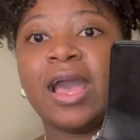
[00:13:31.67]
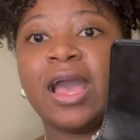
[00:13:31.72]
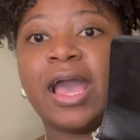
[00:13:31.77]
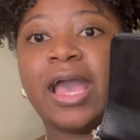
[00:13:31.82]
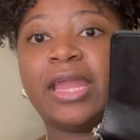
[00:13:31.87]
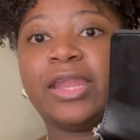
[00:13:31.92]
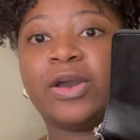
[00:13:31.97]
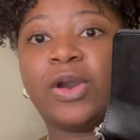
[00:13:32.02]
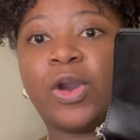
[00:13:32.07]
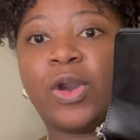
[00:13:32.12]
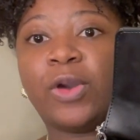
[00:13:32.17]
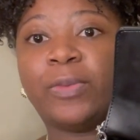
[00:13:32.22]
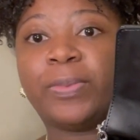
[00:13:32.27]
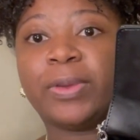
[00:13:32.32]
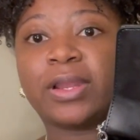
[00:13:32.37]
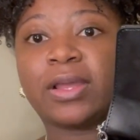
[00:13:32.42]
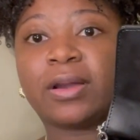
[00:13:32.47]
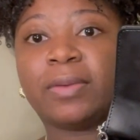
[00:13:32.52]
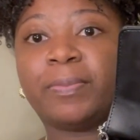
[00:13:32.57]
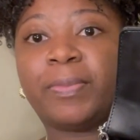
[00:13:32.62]
and an
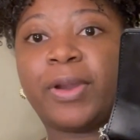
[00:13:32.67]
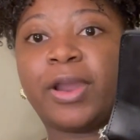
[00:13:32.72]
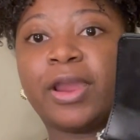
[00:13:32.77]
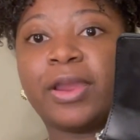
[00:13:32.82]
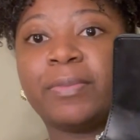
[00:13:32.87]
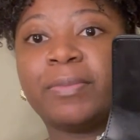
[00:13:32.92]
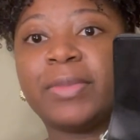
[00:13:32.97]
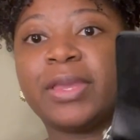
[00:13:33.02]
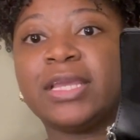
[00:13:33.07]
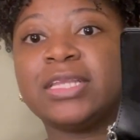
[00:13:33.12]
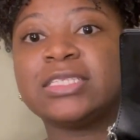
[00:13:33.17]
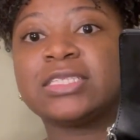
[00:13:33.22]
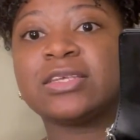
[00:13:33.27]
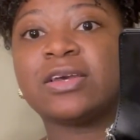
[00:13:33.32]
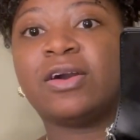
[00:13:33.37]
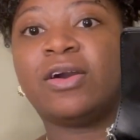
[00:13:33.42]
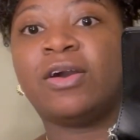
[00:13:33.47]
open compartment.